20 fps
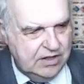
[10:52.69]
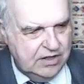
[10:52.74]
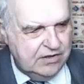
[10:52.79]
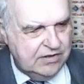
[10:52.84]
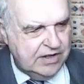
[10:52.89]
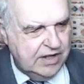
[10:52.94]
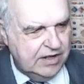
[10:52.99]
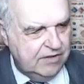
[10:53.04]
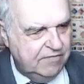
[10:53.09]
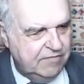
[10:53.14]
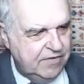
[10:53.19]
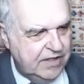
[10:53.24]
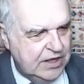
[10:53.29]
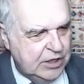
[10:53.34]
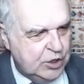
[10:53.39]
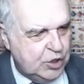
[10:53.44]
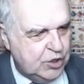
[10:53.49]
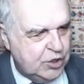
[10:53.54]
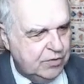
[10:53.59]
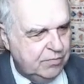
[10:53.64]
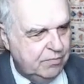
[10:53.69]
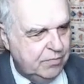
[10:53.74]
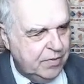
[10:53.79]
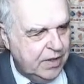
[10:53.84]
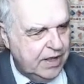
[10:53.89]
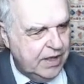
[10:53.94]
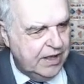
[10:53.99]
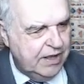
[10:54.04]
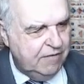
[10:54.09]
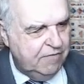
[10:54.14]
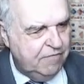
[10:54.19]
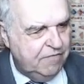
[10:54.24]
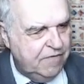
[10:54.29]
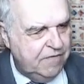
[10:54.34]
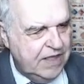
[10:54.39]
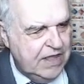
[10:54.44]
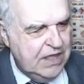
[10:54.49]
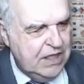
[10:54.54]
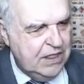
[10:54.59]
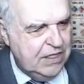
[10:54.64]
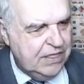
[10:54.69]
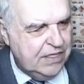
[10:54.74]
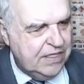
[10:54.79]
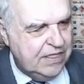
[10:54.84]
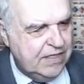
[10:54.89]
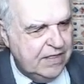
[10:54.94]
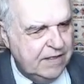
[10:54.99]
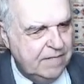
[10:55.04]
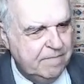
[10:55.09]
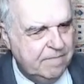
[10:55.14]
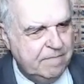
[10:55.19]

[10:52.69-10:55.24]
Salvation by Faith.